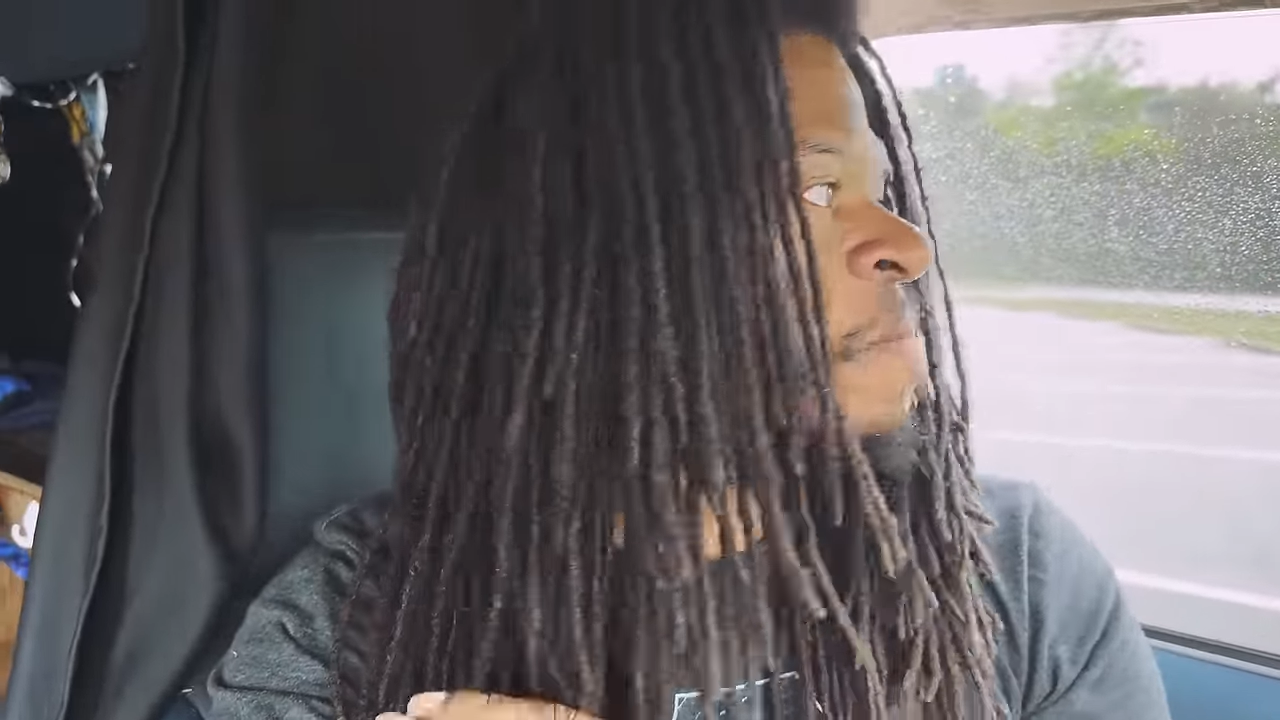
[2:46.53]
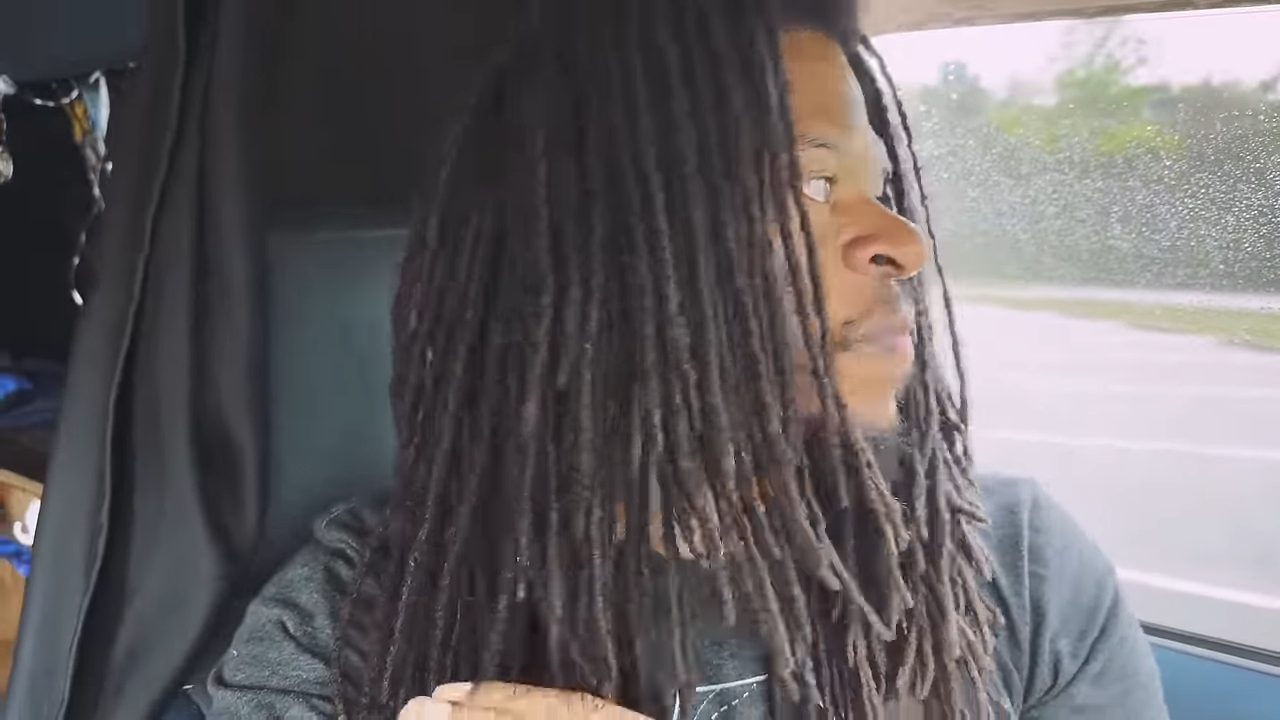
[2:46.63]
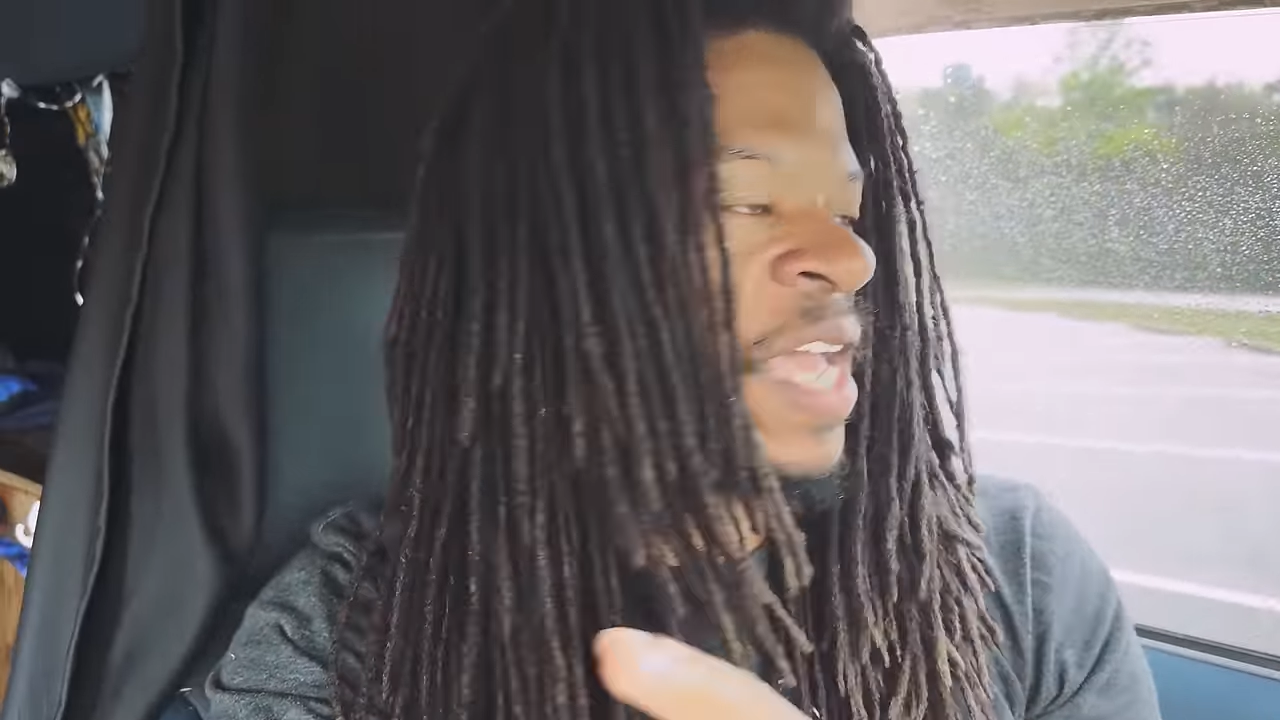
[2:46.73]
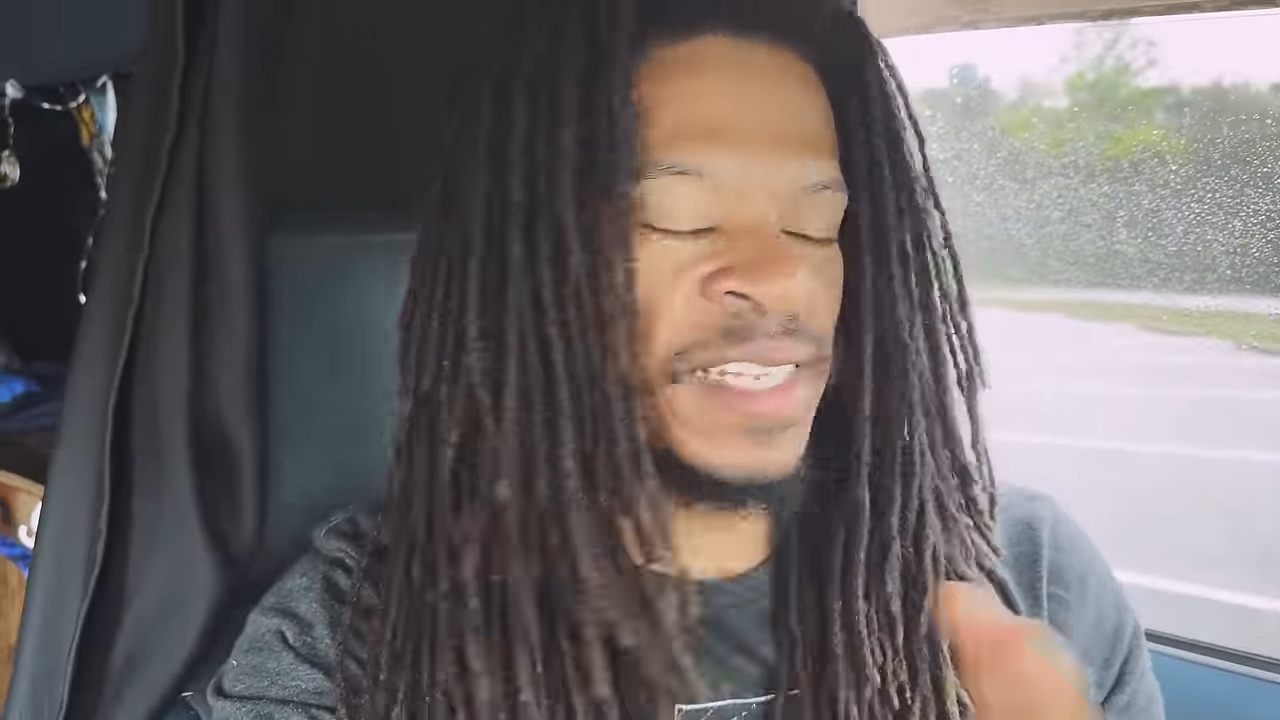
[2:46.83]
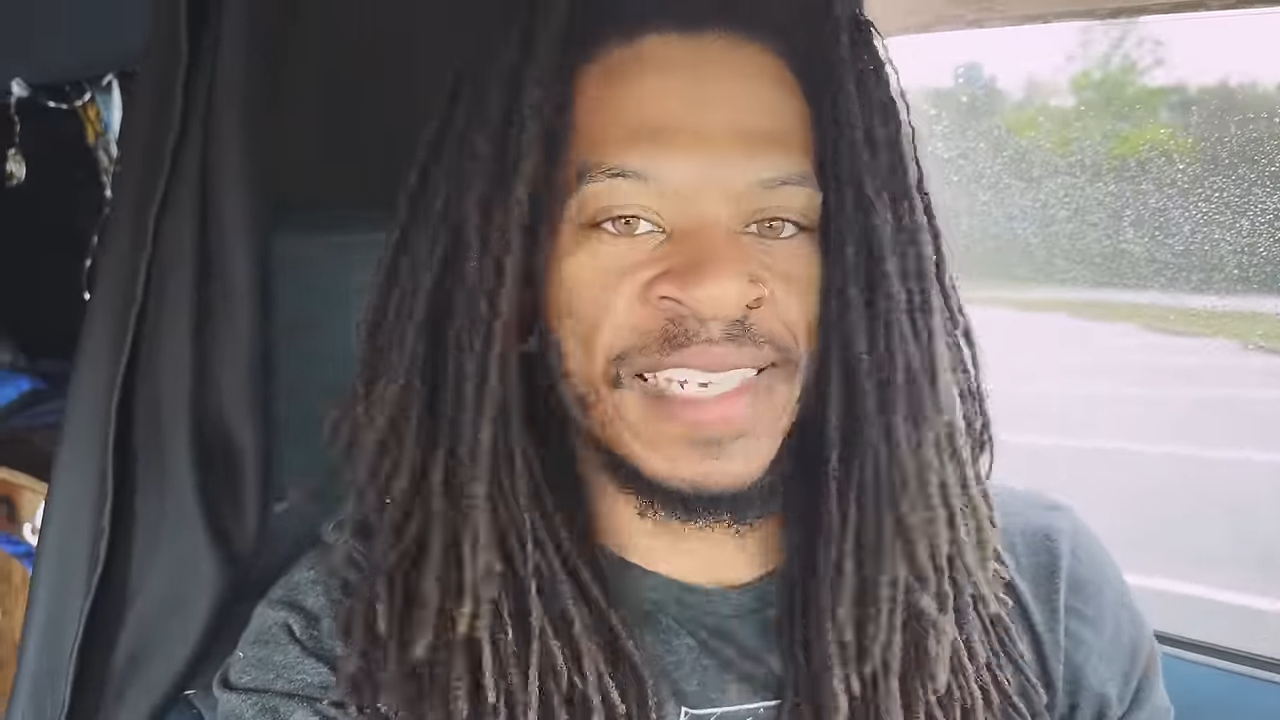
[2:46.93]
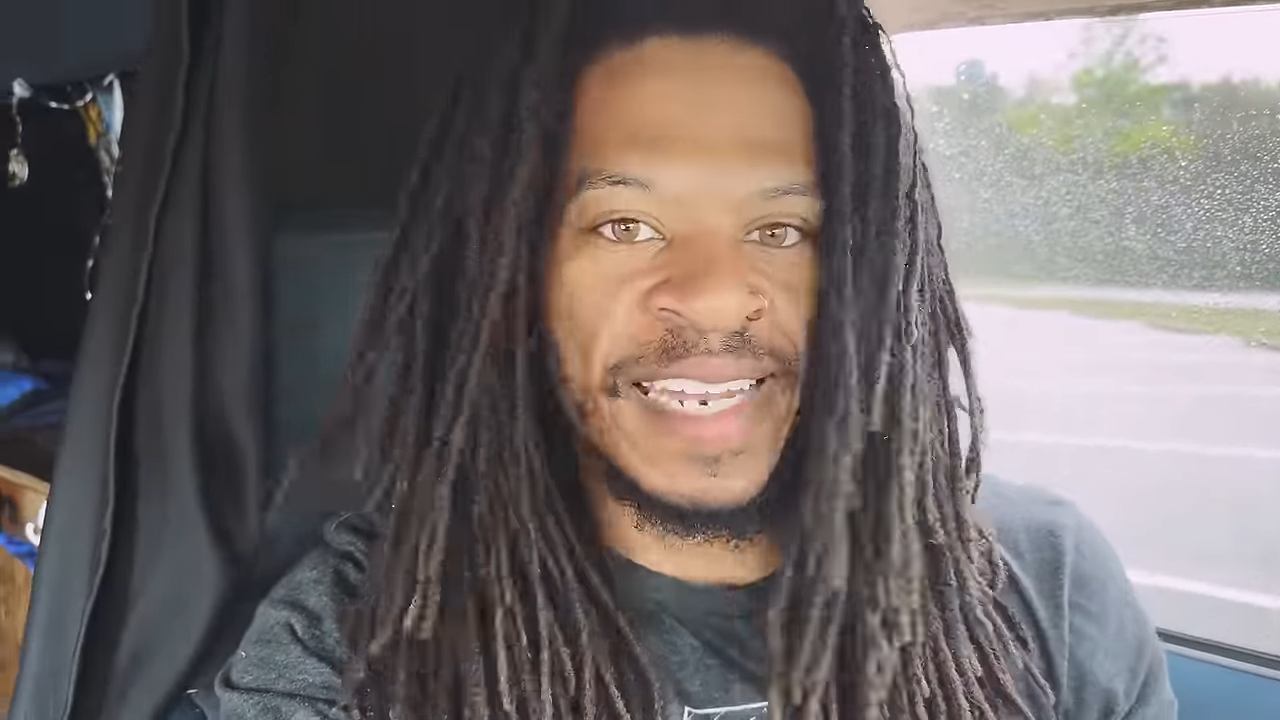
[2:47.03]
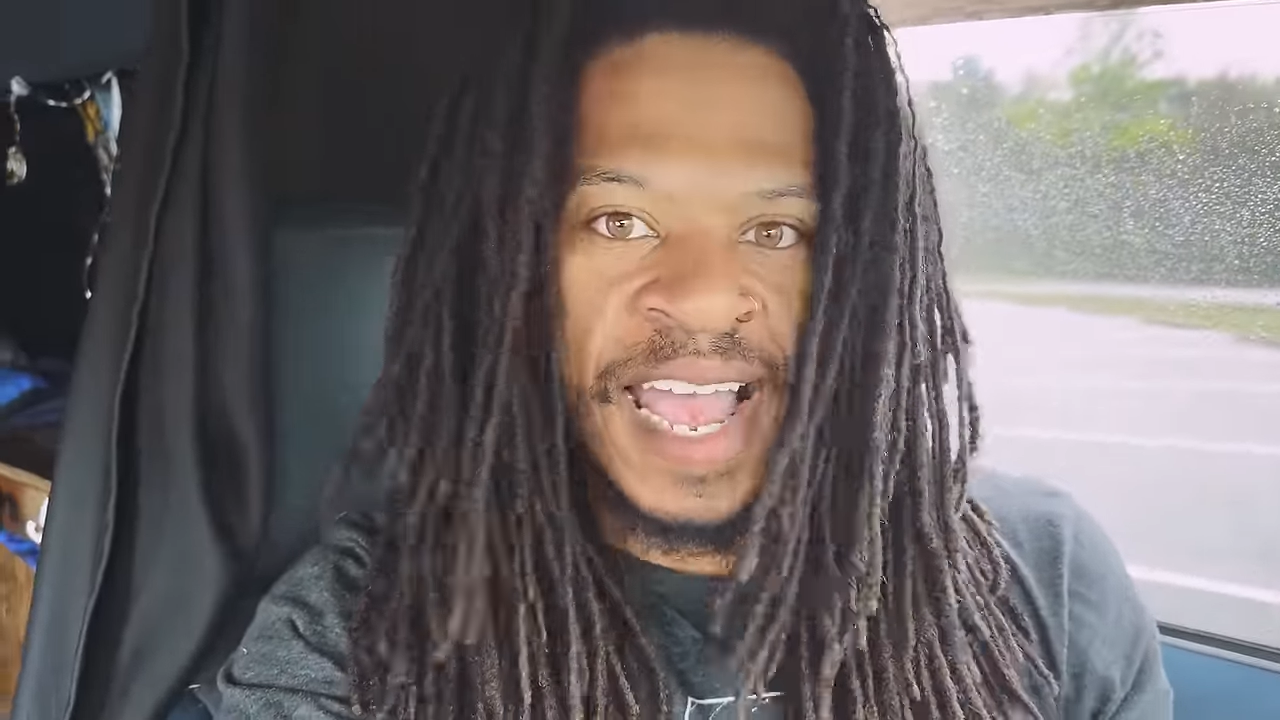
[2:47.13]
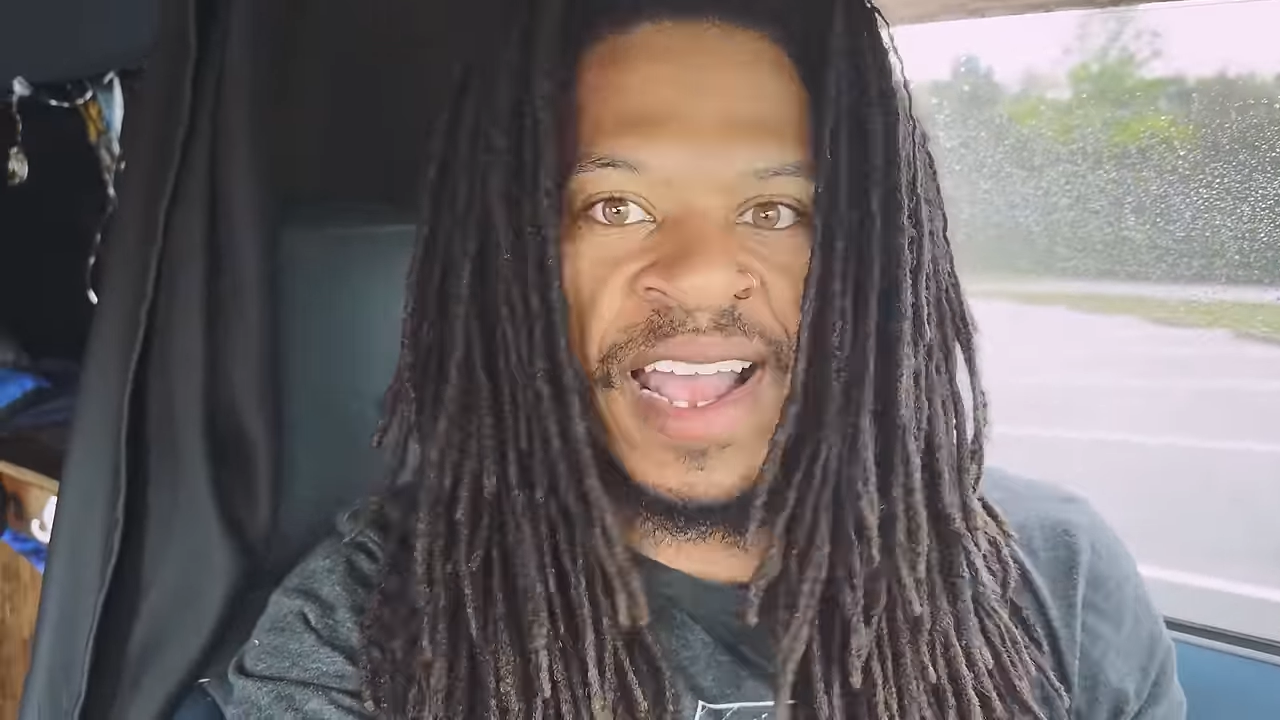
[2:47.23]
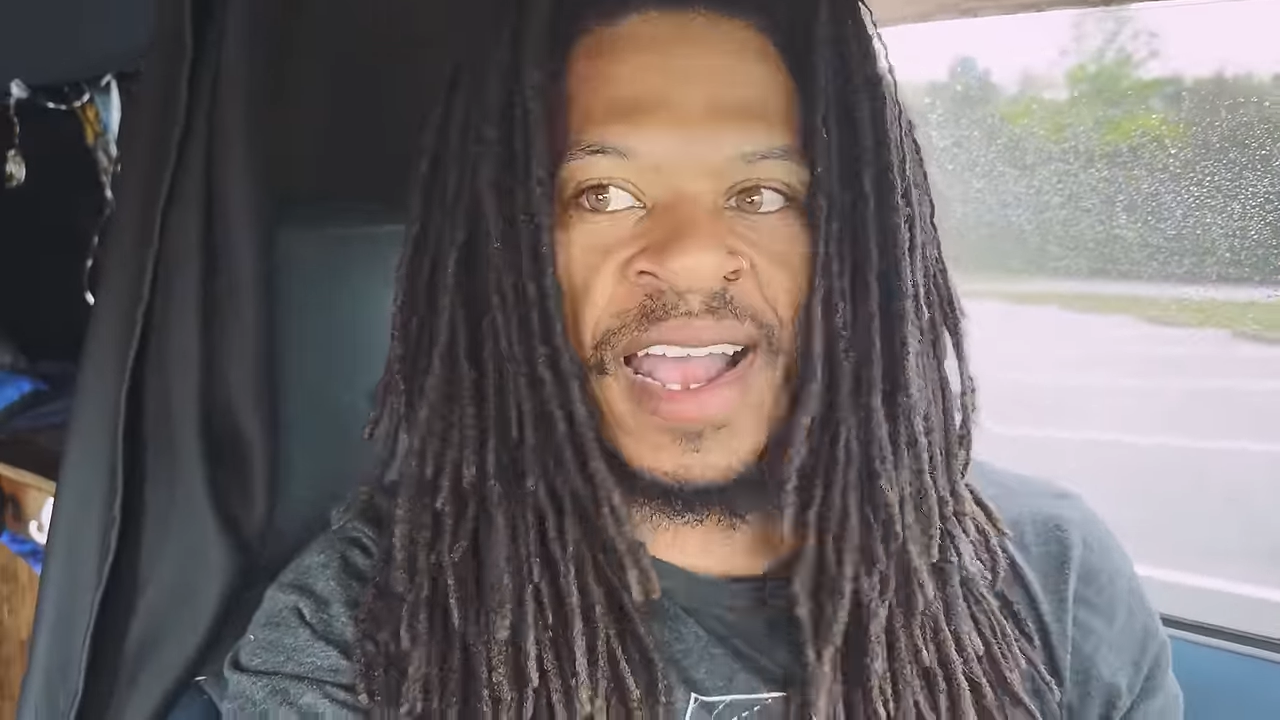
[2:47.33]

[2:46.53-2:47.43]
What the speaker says: that's not